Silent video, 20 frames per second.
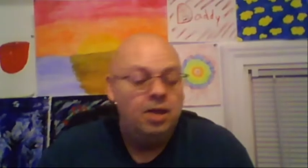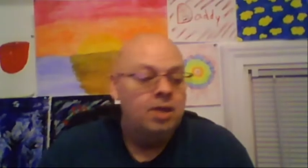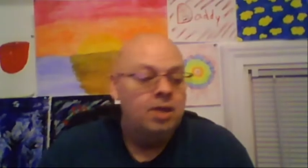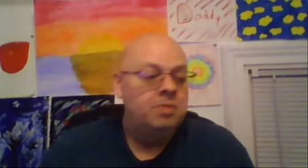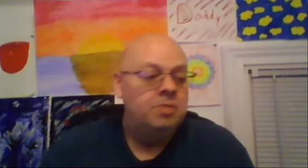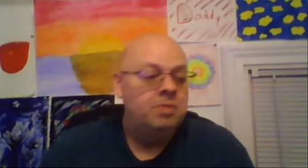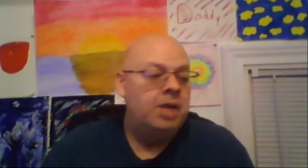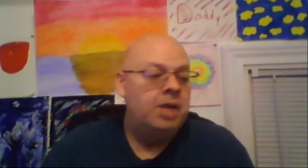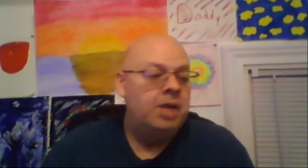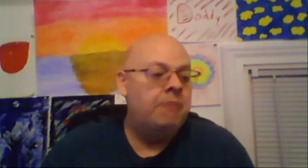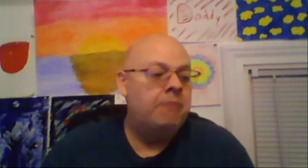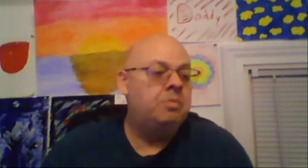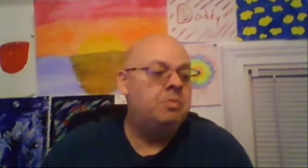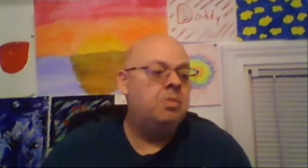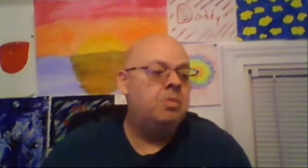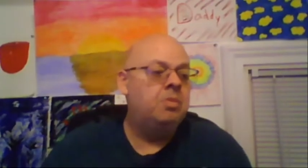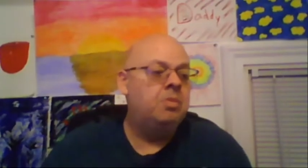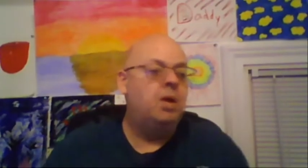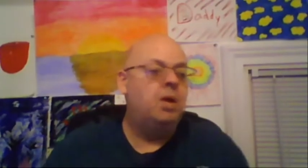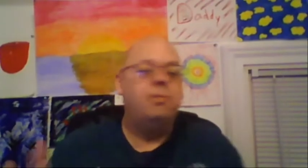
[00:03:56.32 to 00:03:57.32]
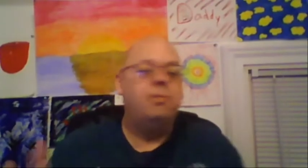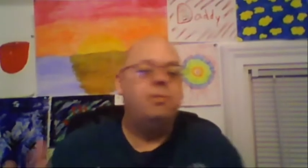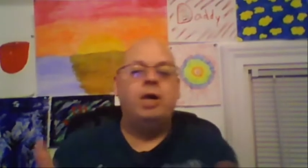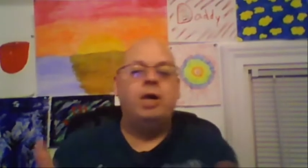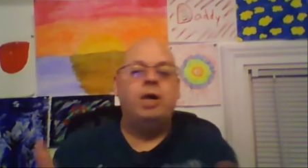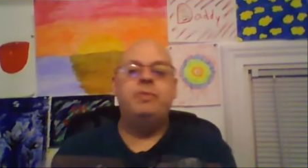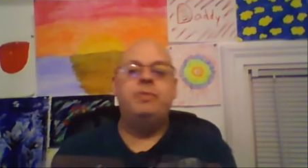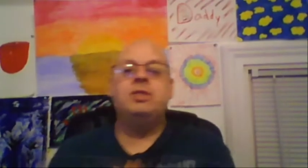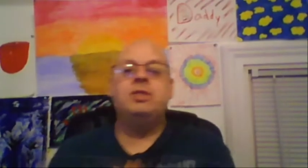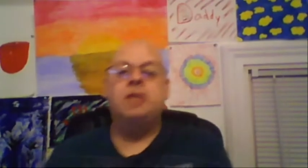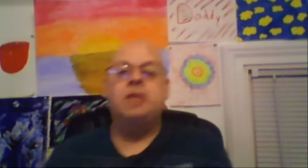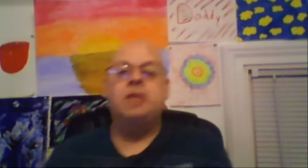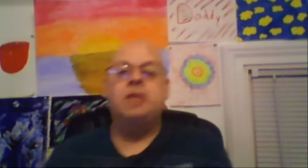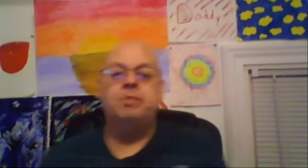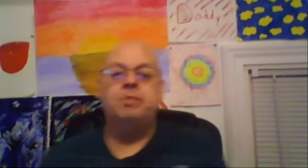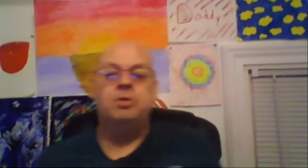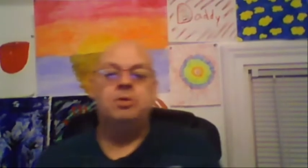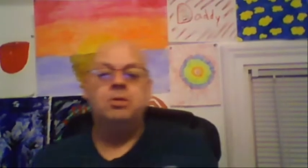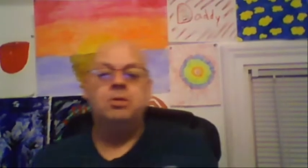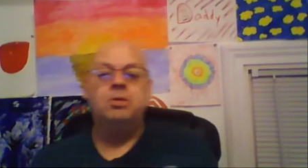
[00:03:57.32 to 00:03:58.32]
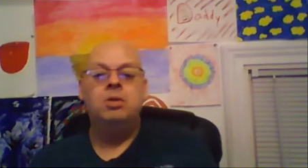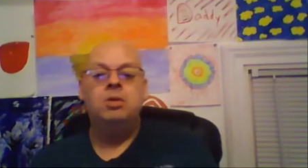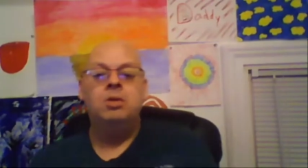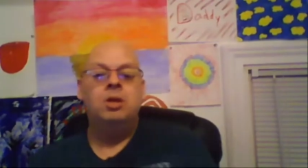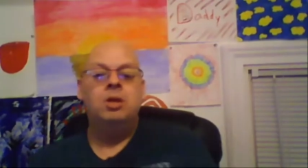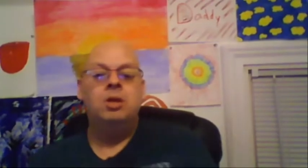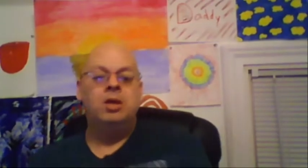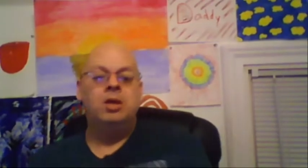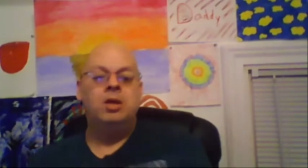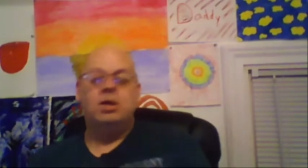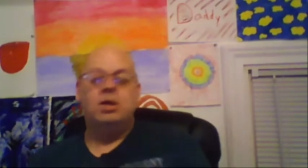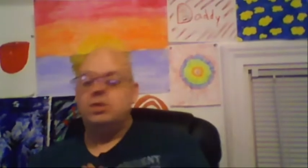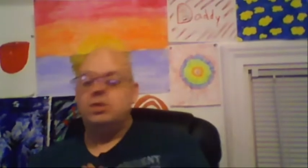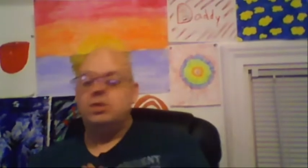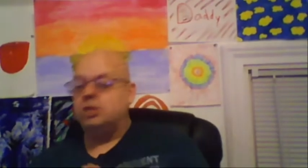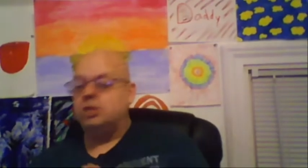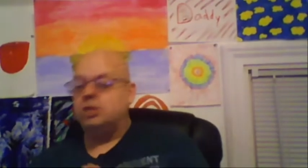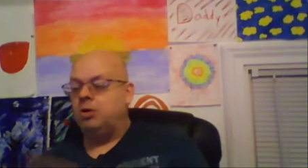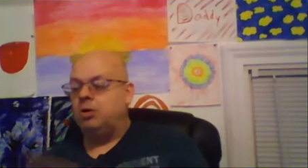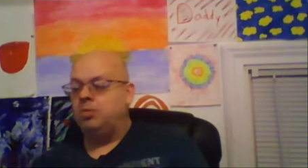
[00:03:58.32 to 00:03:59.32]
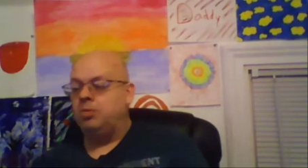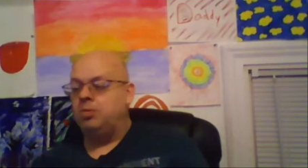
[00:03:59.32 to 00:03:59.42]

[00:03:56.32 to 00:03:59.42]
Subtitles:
I'm a prime example. So